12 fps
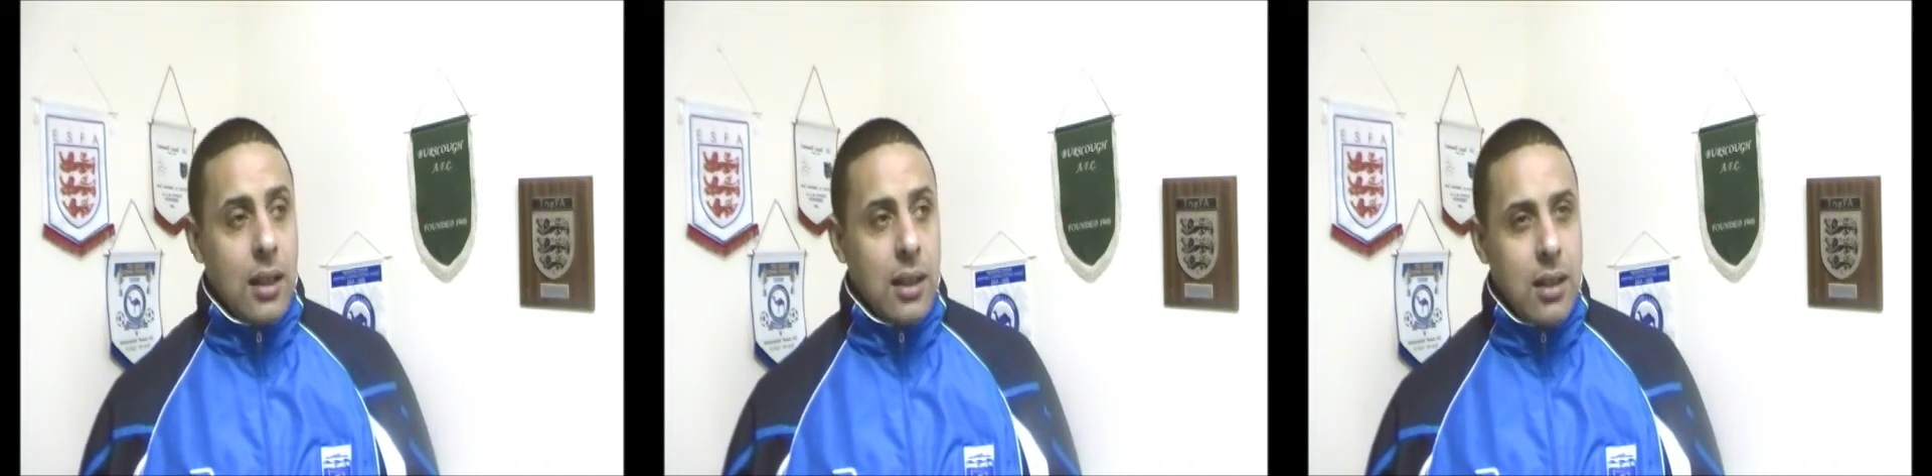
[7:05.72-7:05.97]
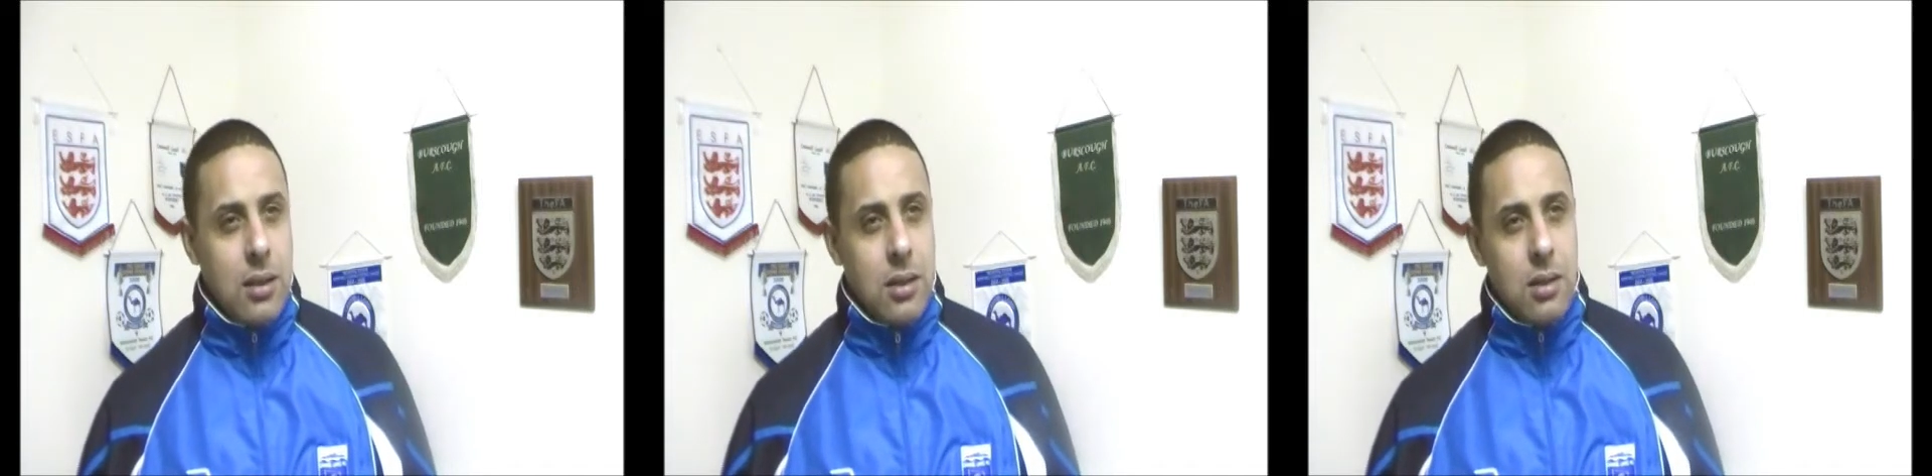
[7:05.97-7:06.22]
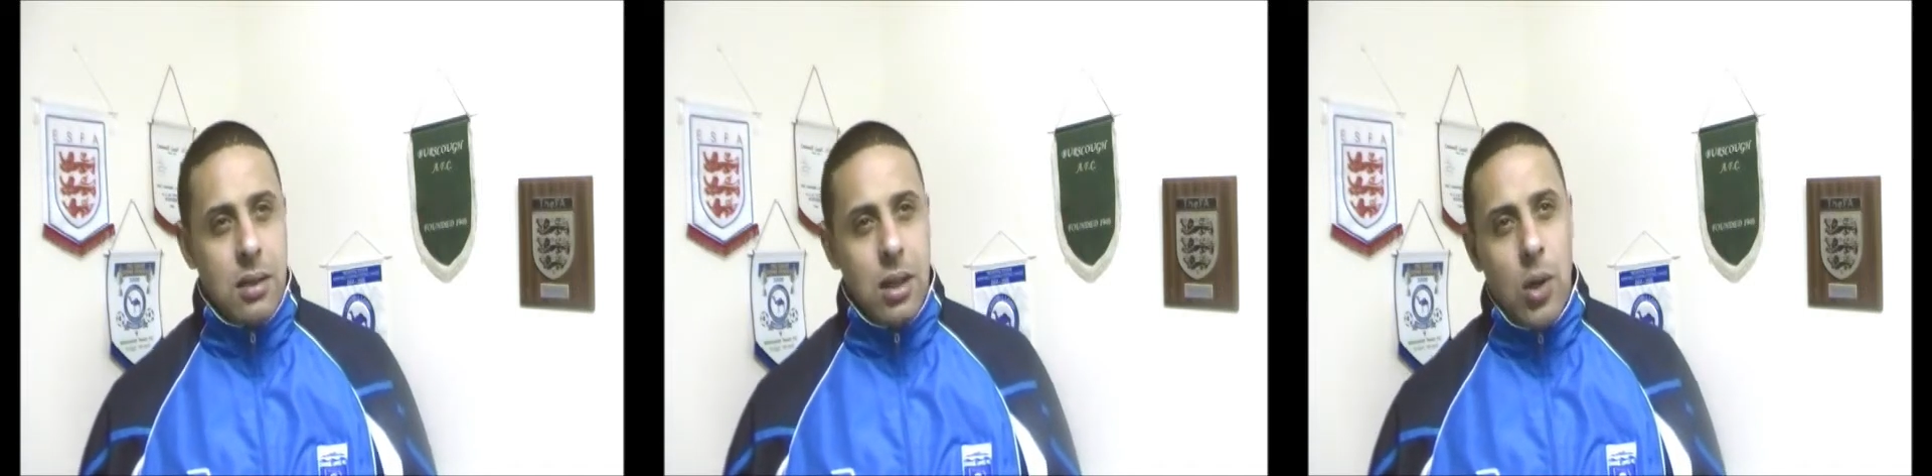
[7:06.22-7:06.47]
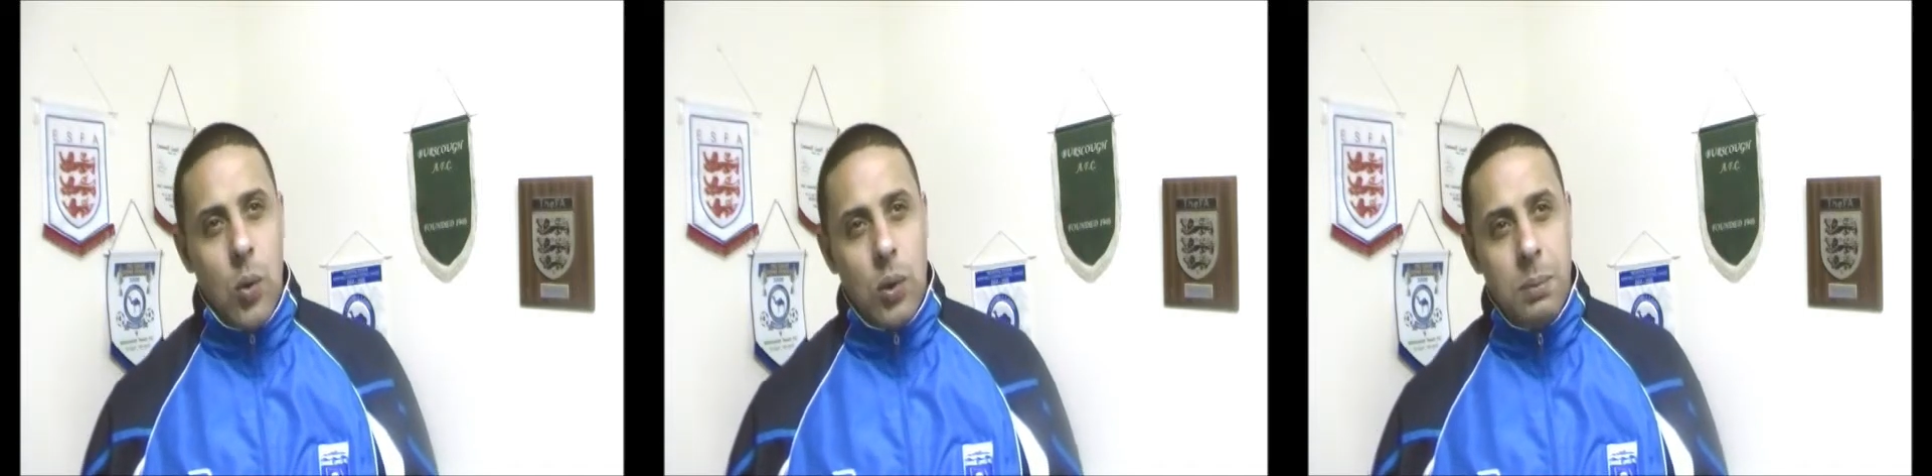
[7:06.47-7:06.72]
I think that's
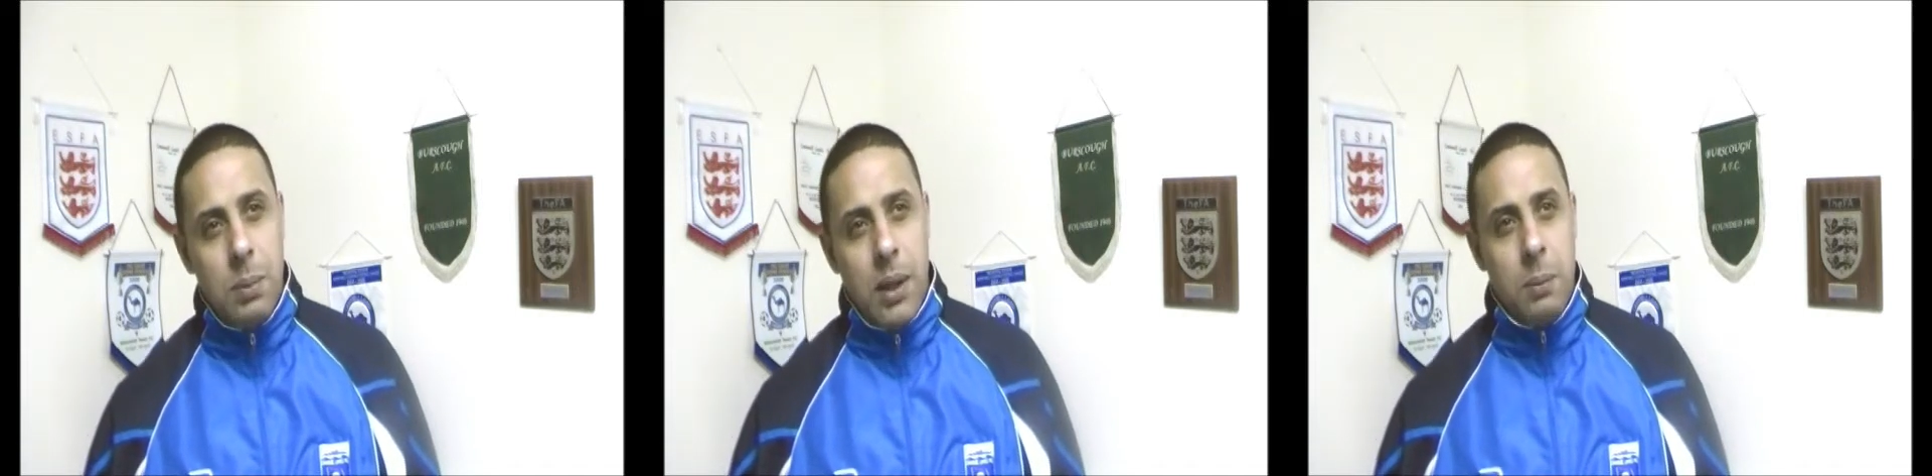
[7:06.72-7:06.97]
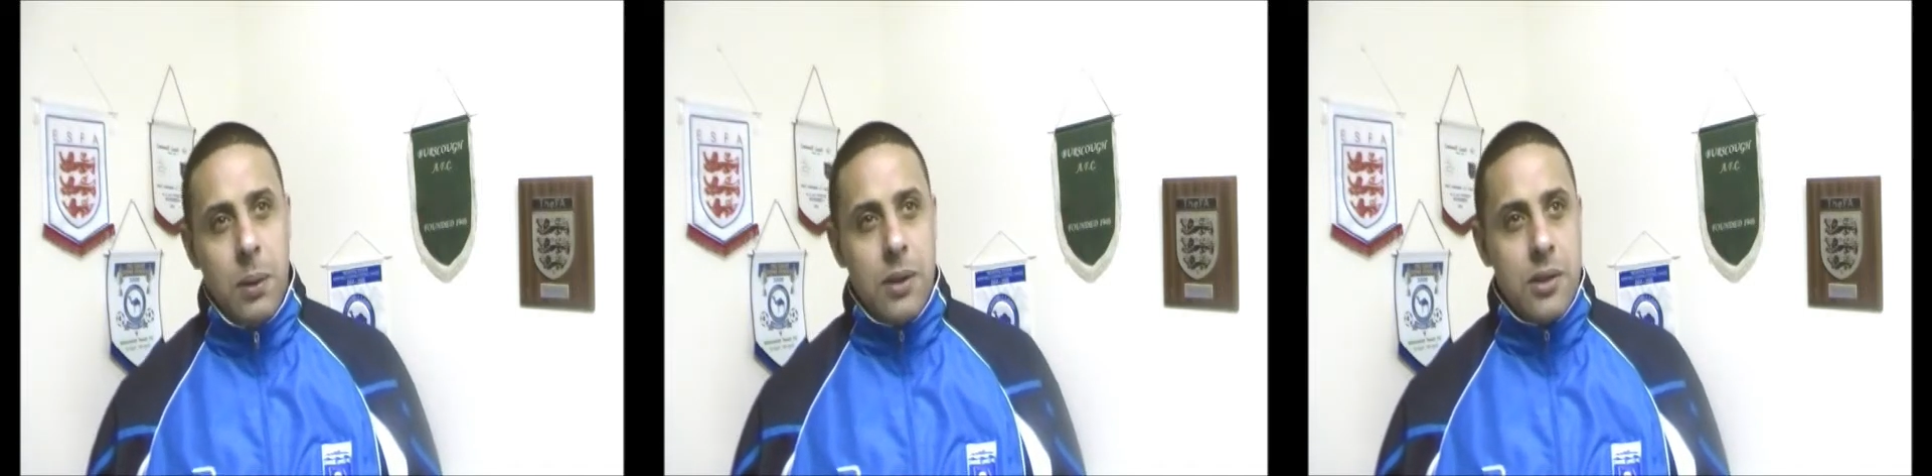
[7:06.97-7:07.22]
the only bit of